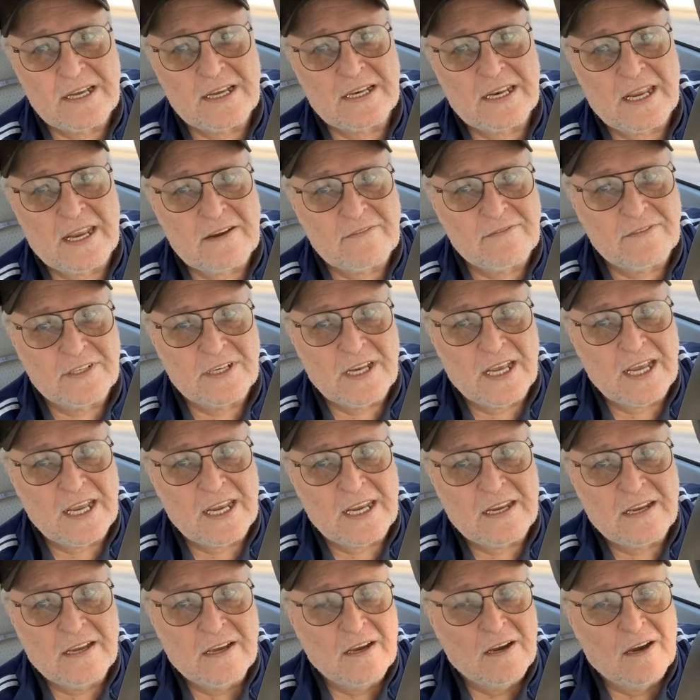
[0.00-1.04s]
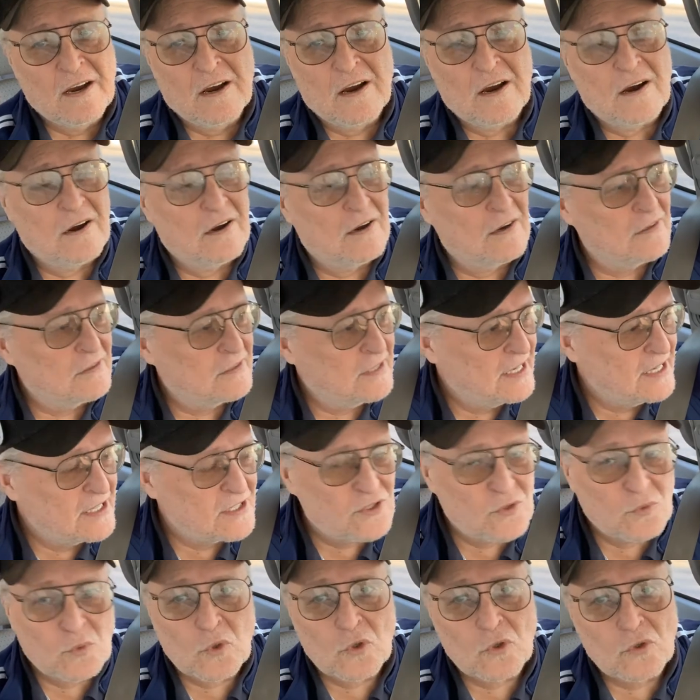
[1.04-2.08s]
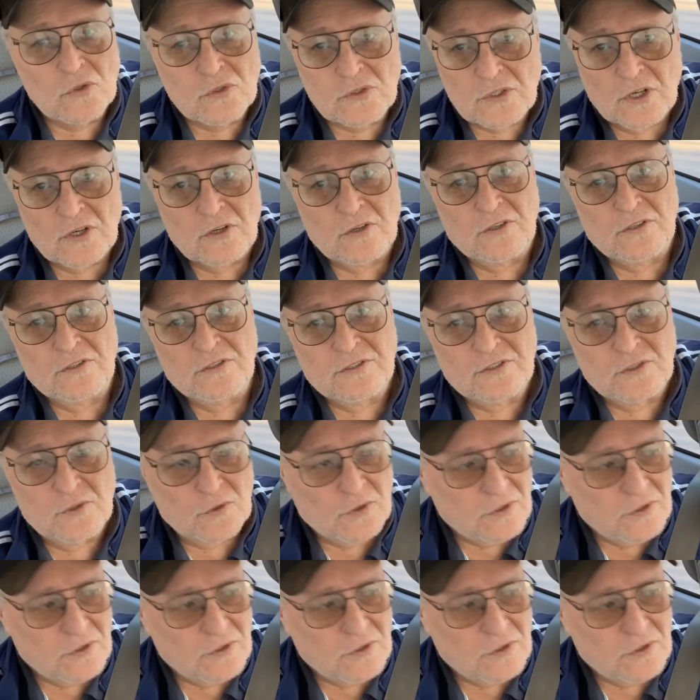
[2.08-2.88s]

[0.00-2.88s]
that every day on As the World Turns